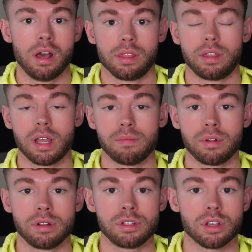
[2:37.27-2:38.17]
the
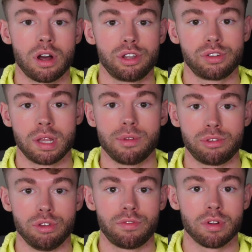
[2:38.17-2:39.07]
numbers on your
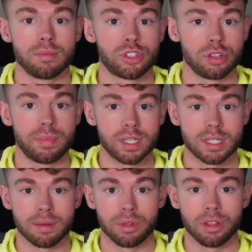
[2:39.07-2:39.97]
W-2 form should be
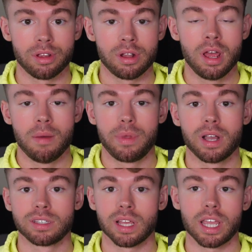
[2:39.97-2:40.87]
similar,
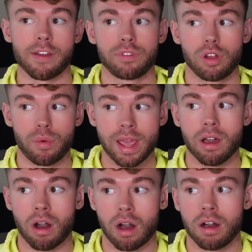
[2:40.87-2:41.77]
because like if they're way
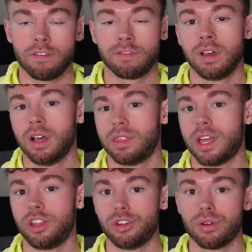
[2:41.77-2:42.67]
off,
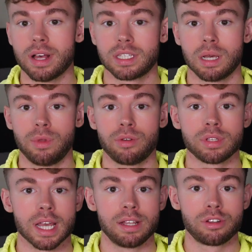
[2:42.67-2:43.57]
then you know that something
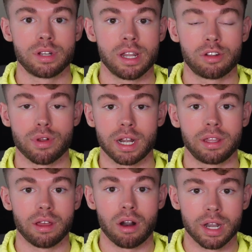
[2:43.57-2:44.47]
was entered
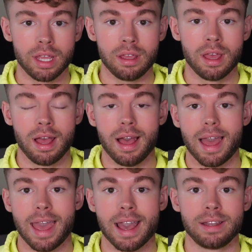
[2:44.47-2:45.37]
incorrectly on it.
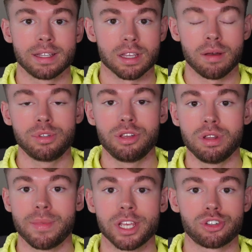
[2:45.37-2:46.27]
And it's up to you
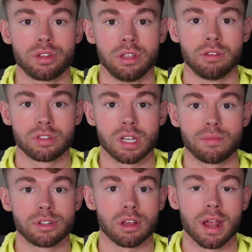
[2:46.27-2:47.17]
to make sure that those
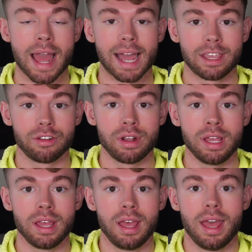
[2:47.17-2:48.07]
numbers are
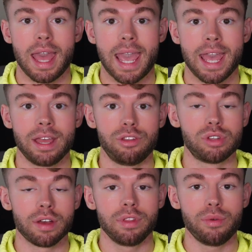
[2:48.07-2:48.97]
accurate, and you
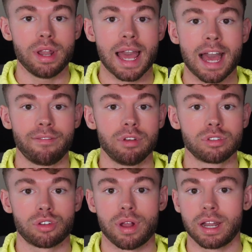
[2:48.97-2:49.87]
definitely want to have
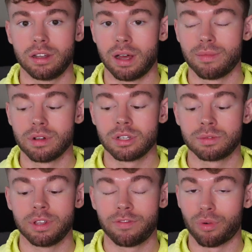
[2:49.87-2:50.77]
those correct numbers
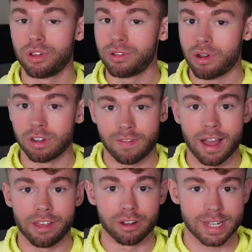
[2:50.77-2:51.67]
before you go to
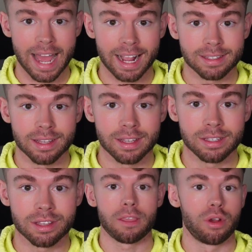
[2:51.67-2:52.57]
file your
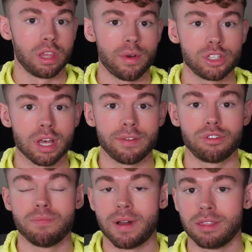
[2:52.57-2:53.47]
taxes, or otherwise you'll have
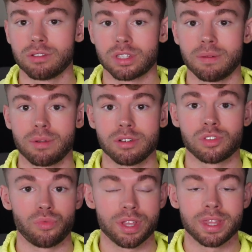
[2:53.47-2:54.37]
to amend those
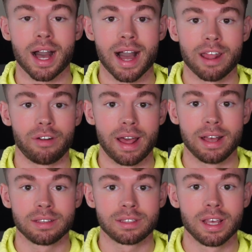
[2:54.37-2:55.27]
numbers with the
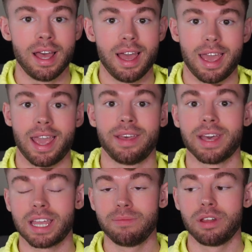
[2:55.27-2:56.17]
IRS, and
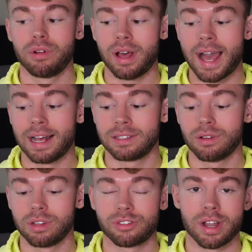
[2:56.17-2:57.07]
that can be a real
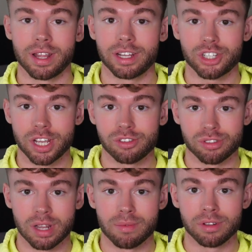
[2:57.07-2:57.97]
hassle to try to like change
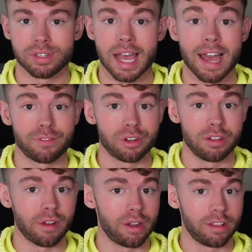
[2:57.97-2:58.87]
those numbers after
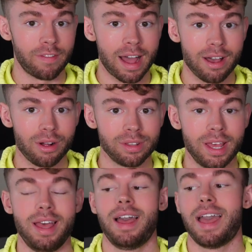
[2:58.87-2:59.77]
you've already filed,
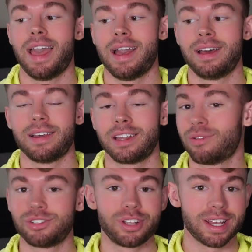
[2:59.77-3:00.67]
and I don't
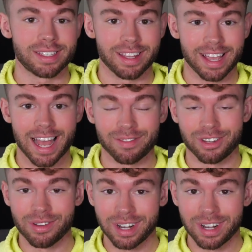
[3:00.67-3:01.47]
want you guys to like have to do